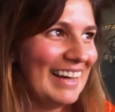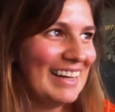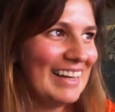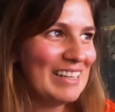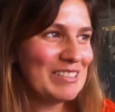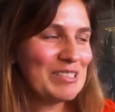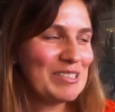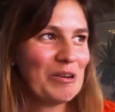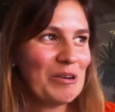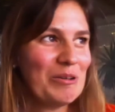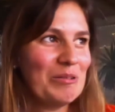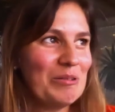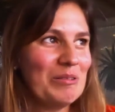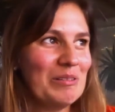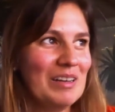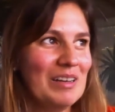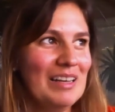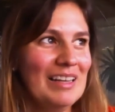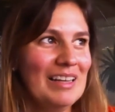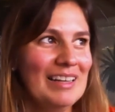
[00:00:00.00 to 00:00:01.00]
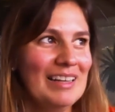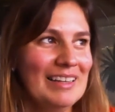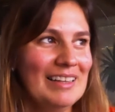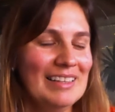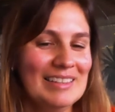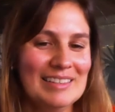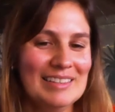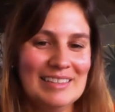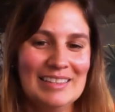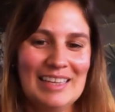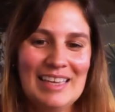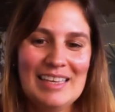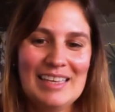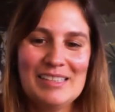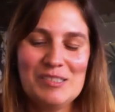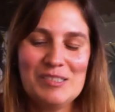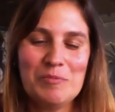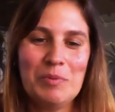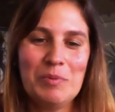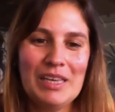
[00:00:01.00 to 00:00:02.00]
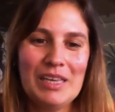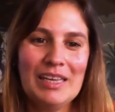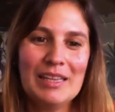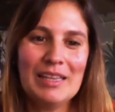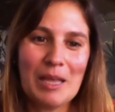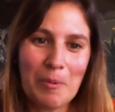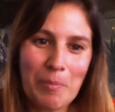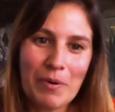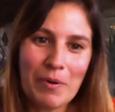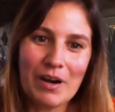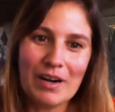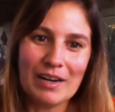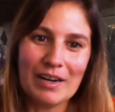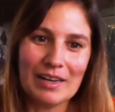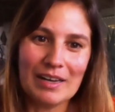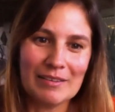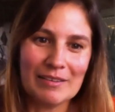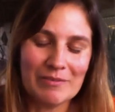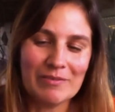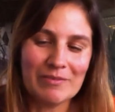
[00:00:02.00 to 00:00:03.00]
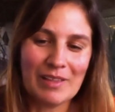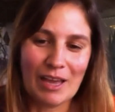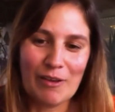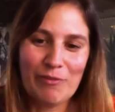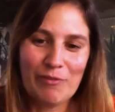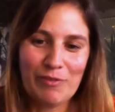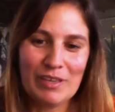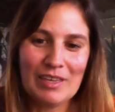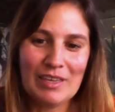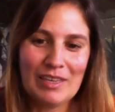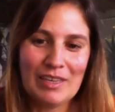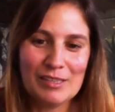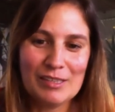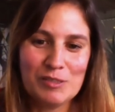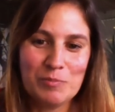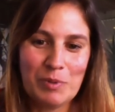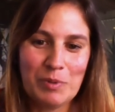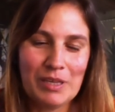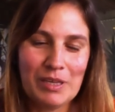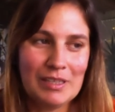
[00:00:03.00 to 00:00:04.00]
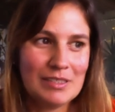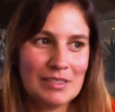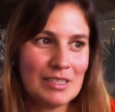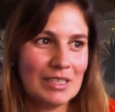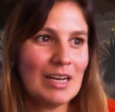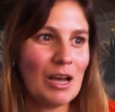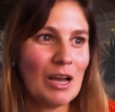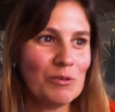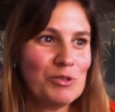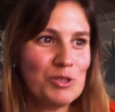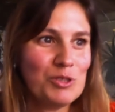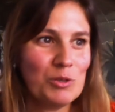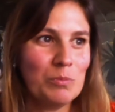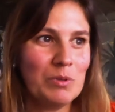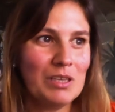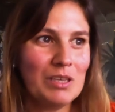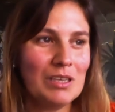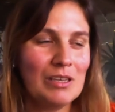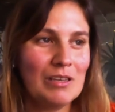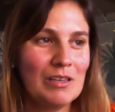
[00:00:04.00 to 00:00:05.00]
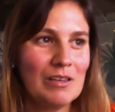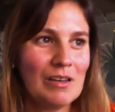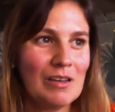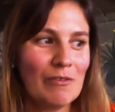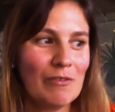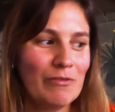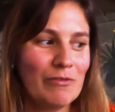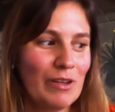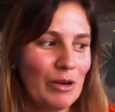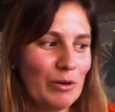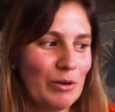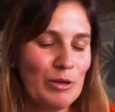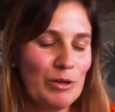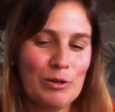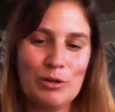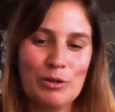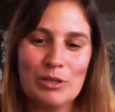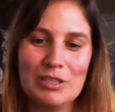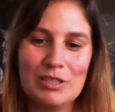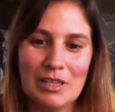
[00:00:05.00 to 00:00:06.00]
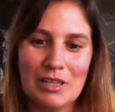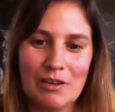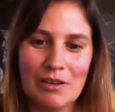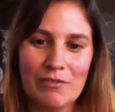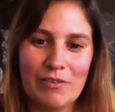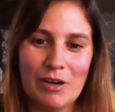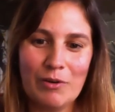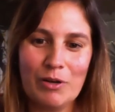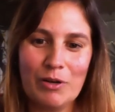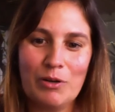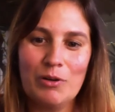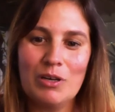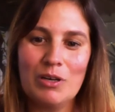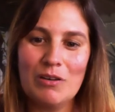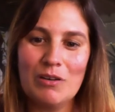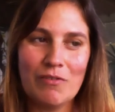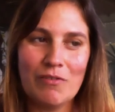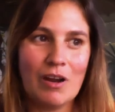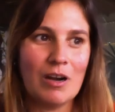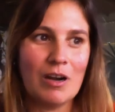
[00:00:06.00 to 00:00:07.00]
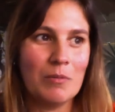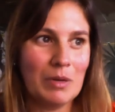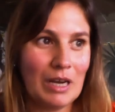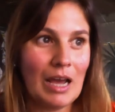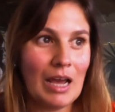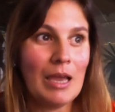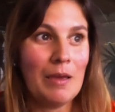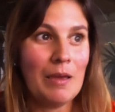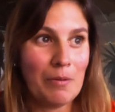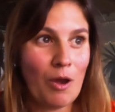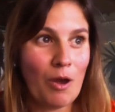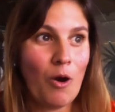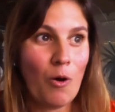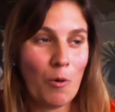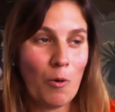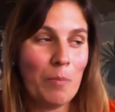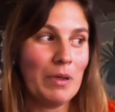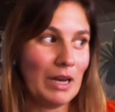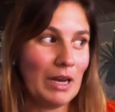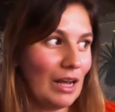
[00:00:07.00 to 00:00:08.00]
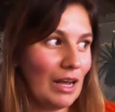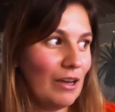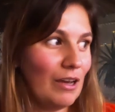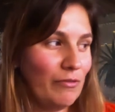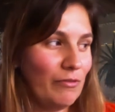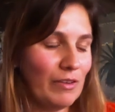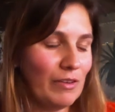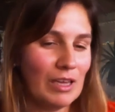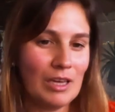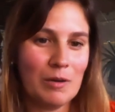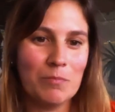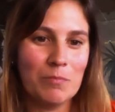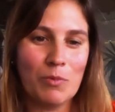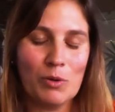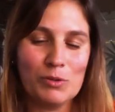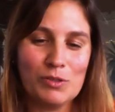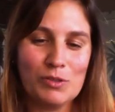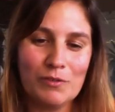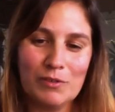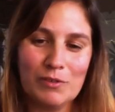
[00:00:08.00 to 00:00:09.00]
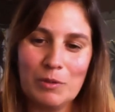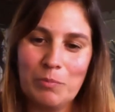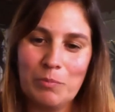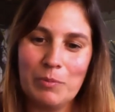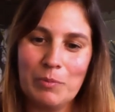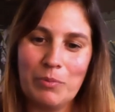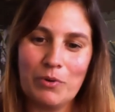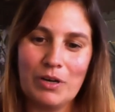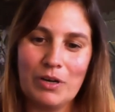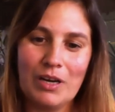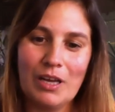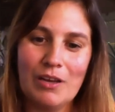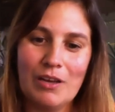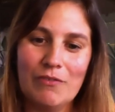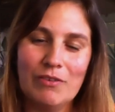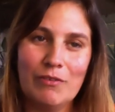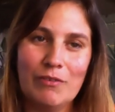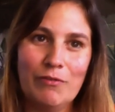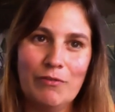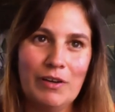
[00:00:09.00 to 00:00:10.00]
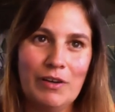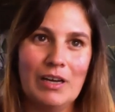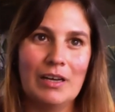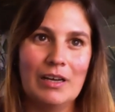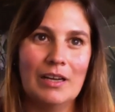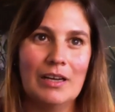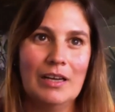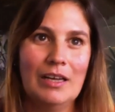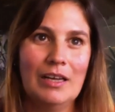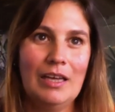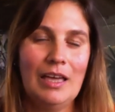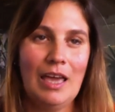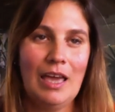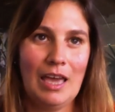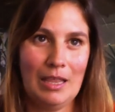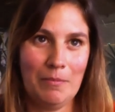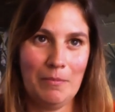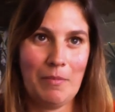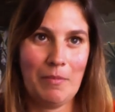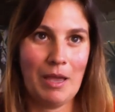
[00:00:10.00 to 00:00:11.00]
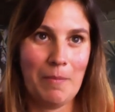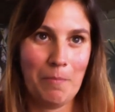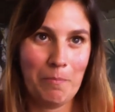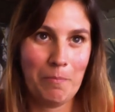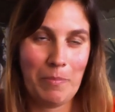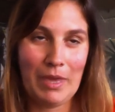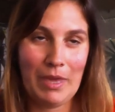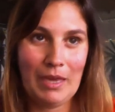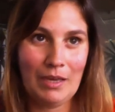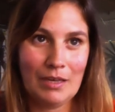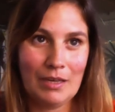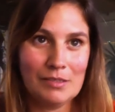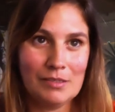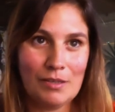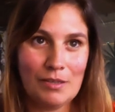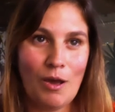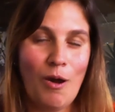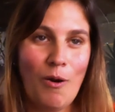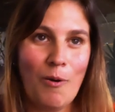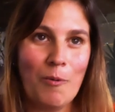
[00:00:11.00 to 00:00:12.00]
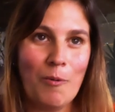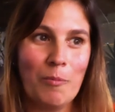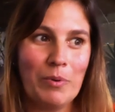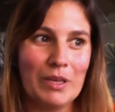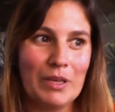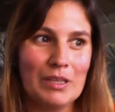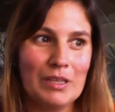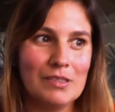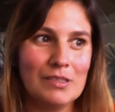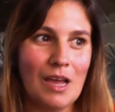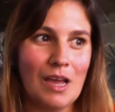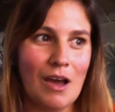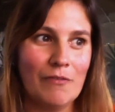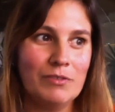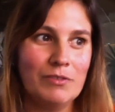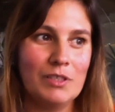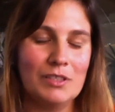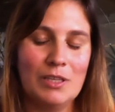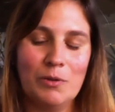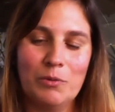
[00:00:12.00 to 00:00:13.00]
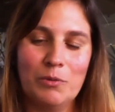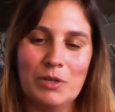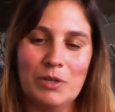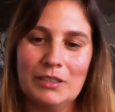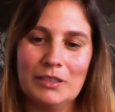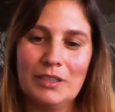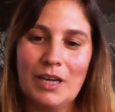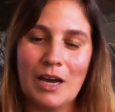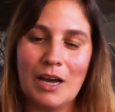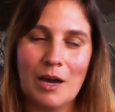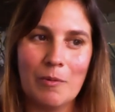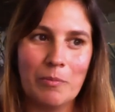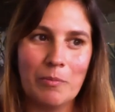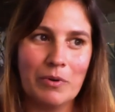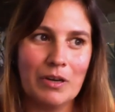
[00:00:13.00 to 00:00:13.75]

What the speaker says: So it's been a party. I think it's been turned out to be a very good environment. I hope and I think most of the people are having fun. And my biggest hope is after the World Cup,